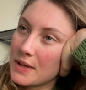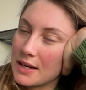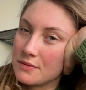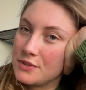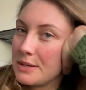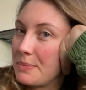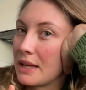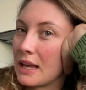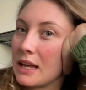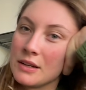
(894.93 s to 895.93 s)
of
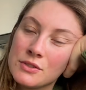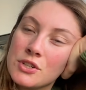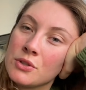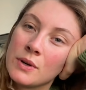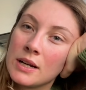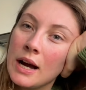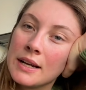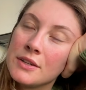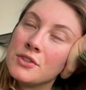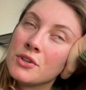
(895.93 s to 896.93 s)
dipping into a
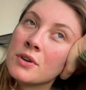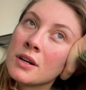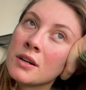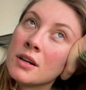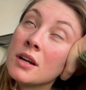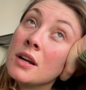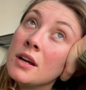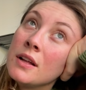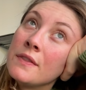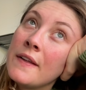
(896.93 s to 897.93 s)
guided tour
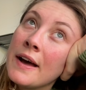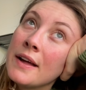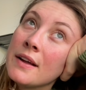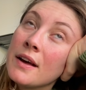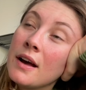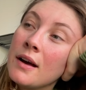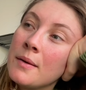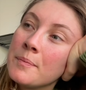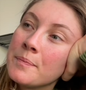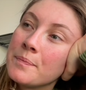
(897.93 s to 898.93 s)
that
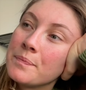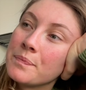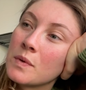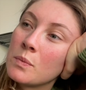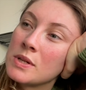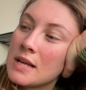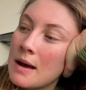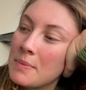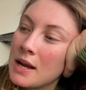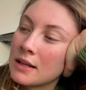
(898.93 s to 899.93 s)
was
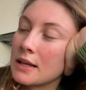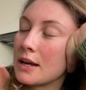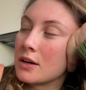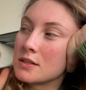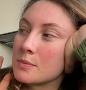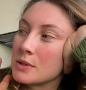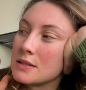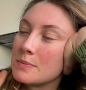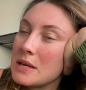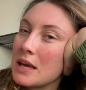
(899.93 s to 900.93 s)
happening. Like, I heard someone
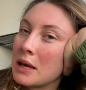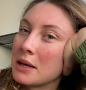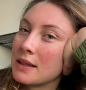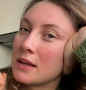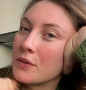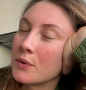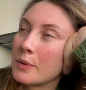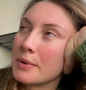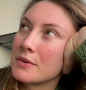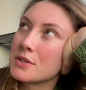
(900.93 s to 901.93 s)
speaking in the other room,
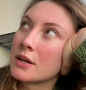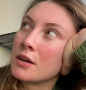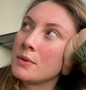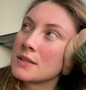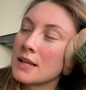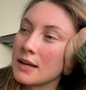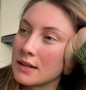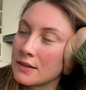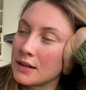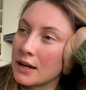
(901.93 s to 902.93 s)
and I was like, oh, what's that?
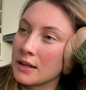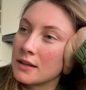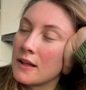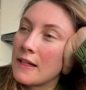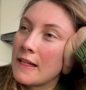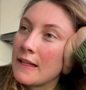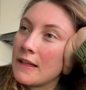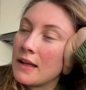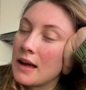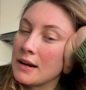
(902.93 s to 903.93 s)
And then I
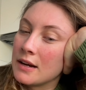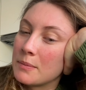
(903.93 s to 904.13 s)
ended up